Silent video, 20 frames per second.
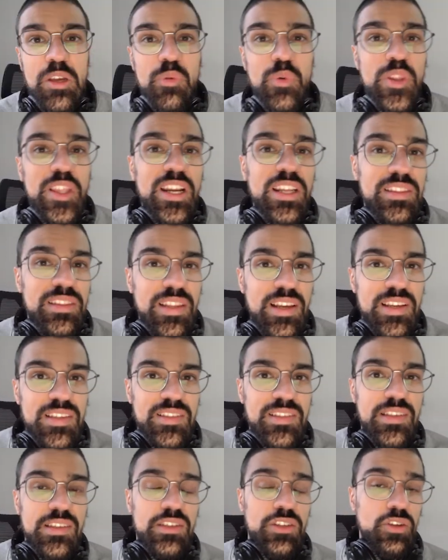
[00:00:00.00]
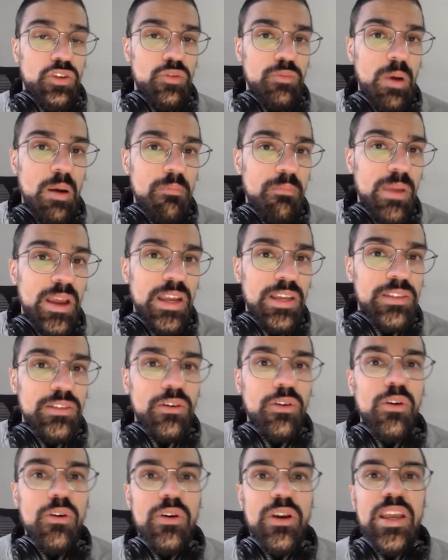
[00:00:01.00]
whether a text is
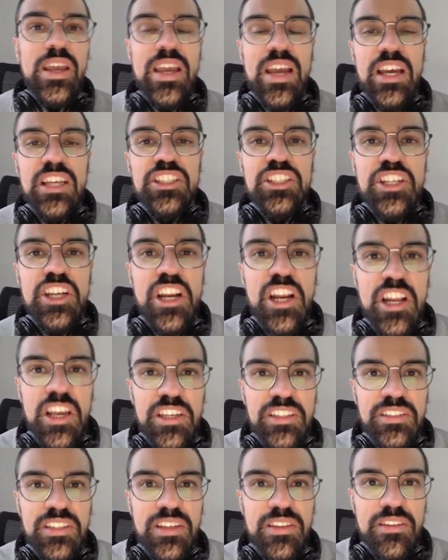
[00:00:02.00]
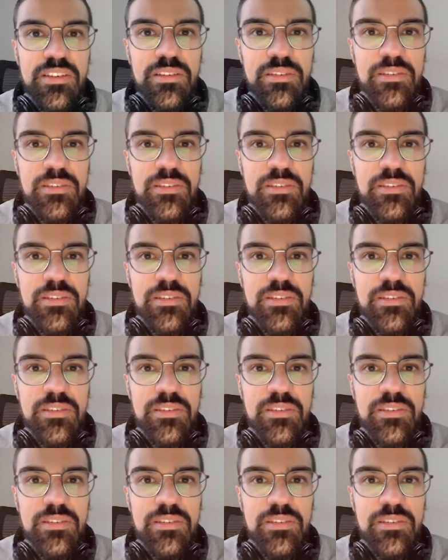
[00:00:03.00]
human-made or AI-generated.